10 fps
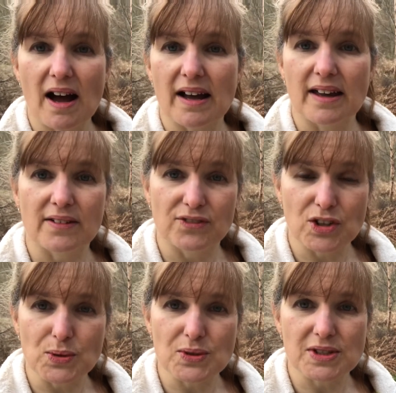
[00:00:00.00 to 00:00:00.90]
I have
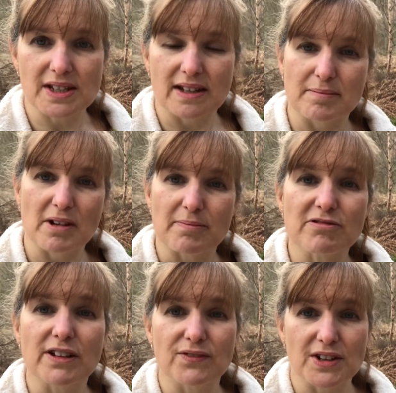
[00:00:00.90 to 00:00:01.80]
used in my
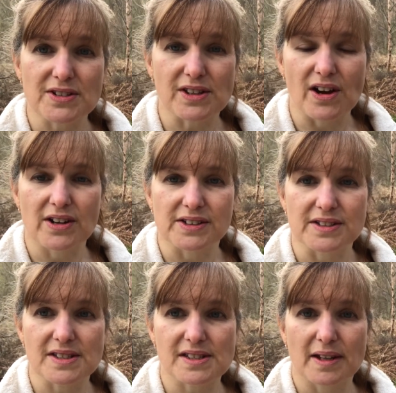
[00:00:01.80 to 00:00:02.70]
previous
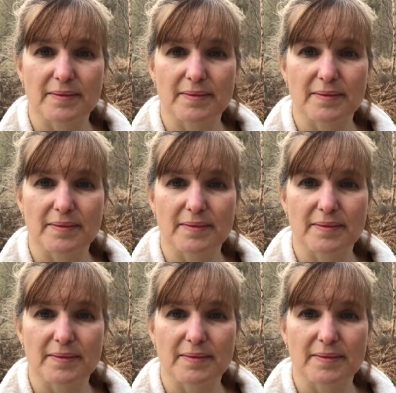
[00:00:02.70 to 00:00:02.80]
gardens.